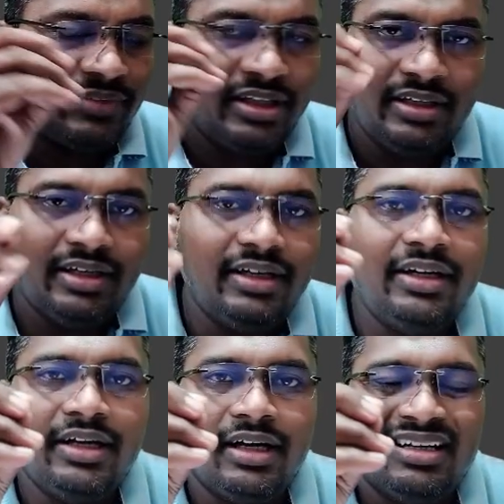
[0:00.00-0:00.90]
in
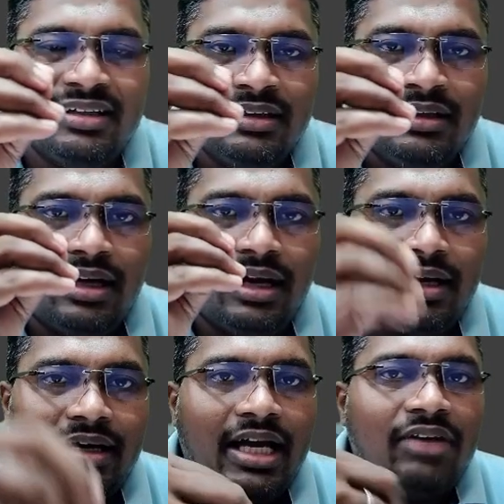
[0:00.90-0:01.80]
India, I
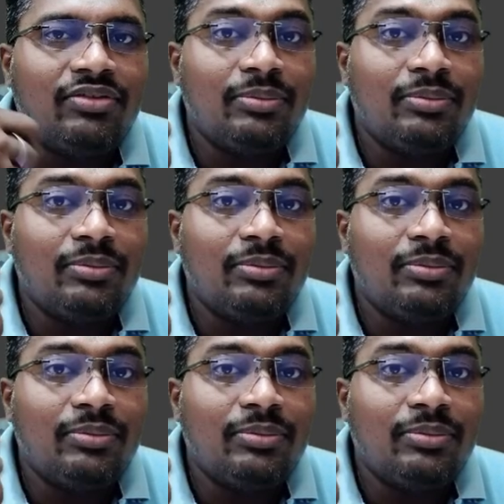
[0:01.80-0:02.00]
can have